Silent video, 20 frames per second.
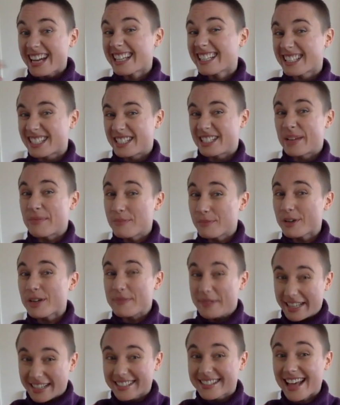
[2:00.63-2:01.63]
It simply
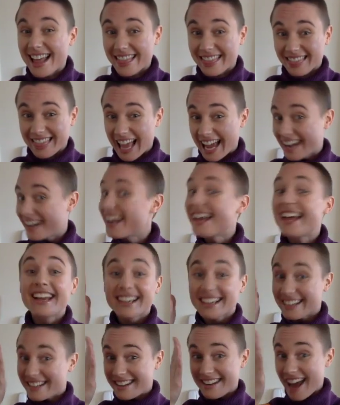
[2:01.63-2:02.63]
means that light
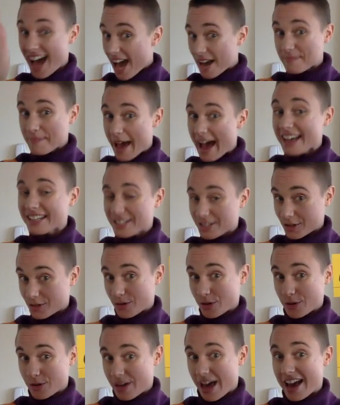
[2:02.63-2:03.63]
cannot pass
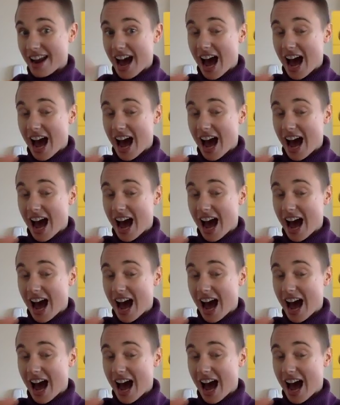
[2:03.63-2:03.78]
through that